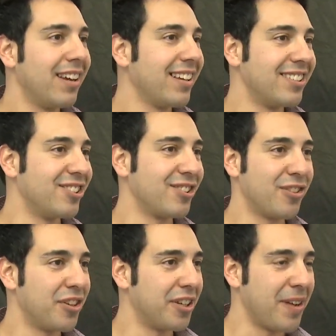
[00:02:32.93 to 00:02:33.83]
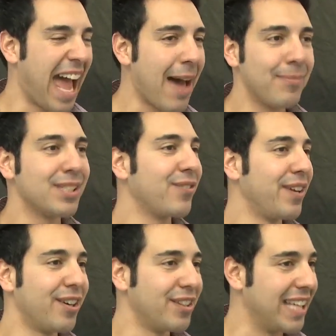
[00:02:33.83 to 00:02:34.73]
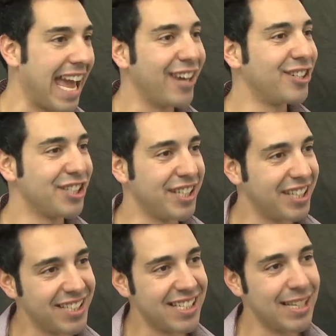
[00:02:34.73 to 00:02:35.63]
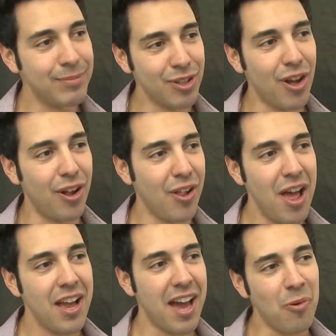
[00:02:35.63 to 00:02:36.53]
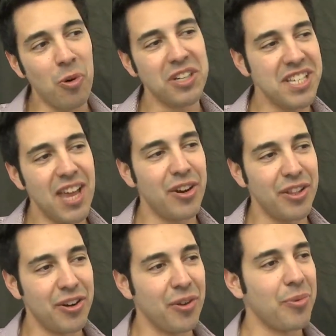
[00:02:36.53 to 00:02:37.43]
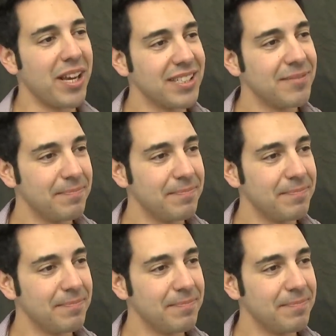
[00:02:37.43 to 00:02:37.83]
because the atmosphere and the energy, the teams all kind of work together in their own ways.